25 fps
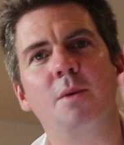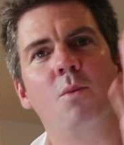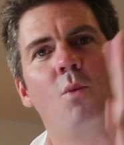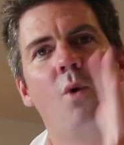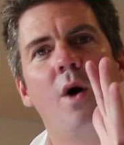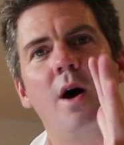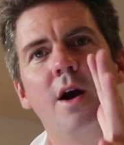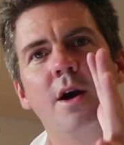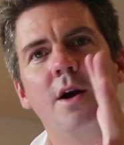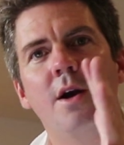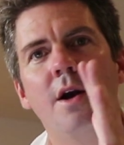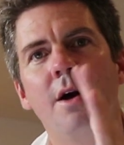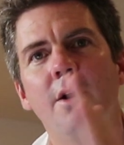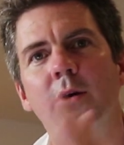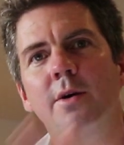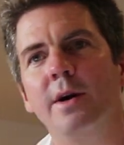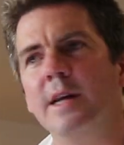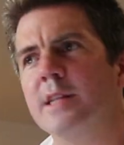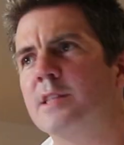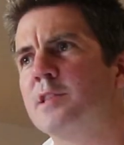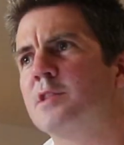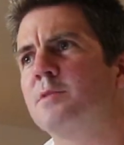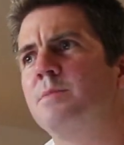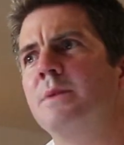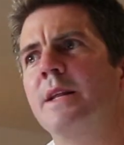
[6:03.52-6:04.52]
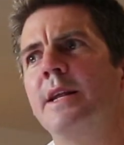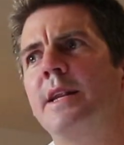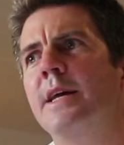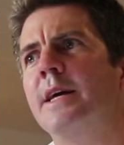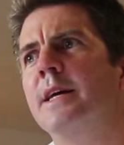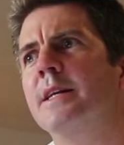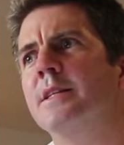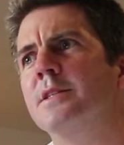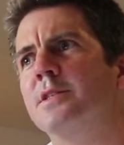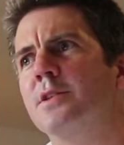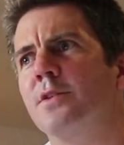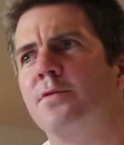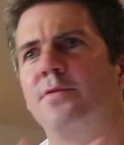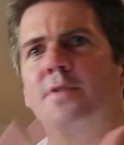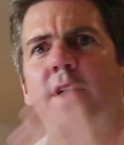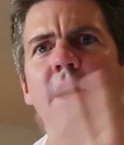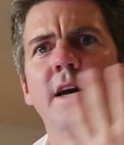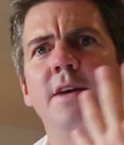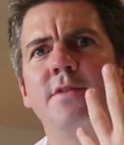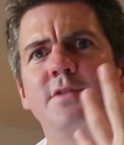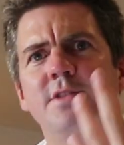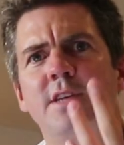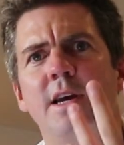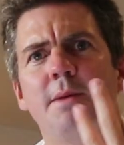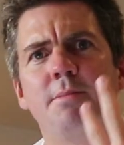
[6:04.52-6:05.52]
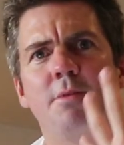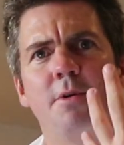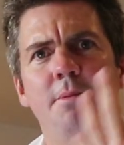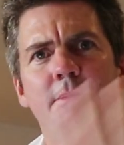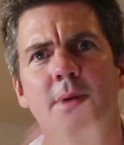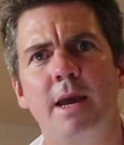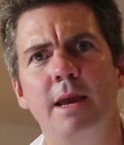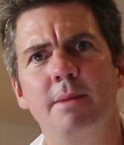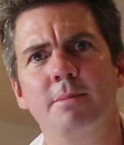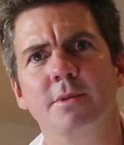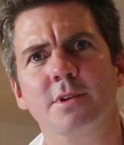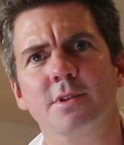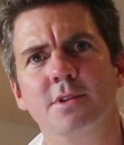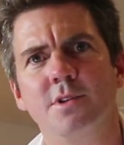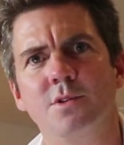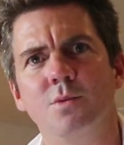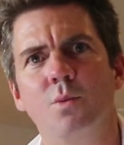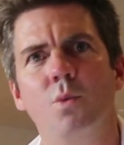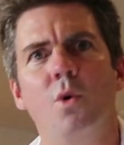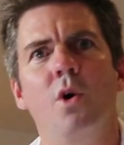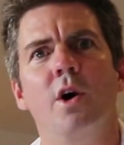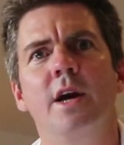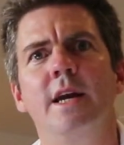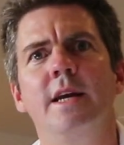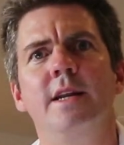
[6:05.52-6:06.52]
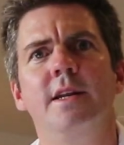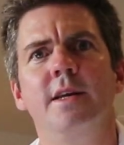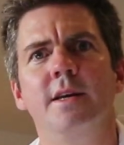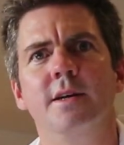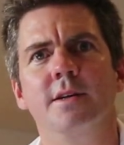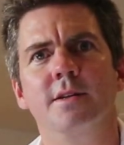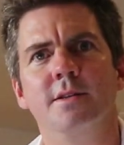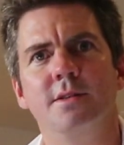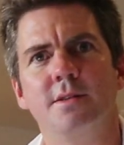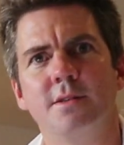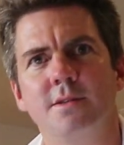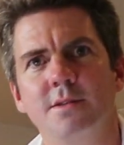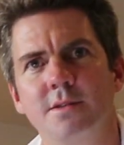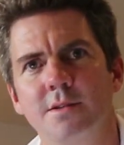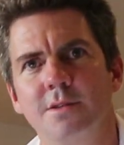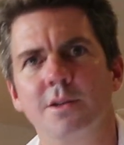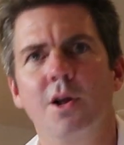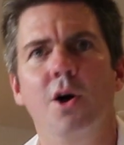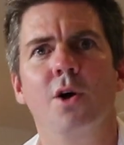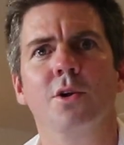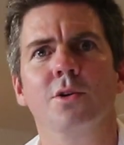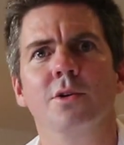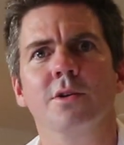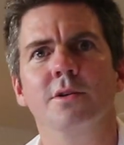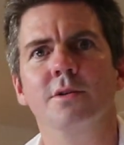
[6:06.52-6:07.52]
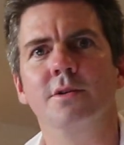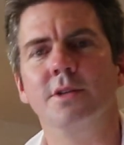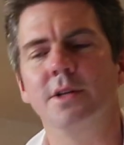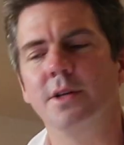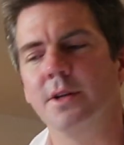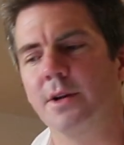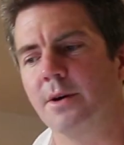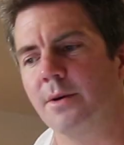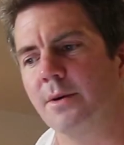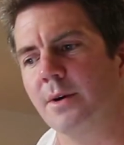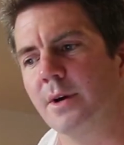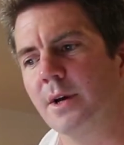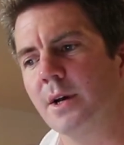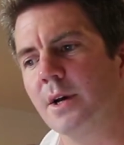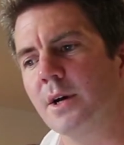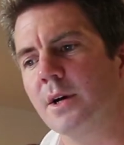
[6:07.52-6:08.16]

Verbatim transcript: in one go, it split it into 5 separate payments. What idiots, lol, you know.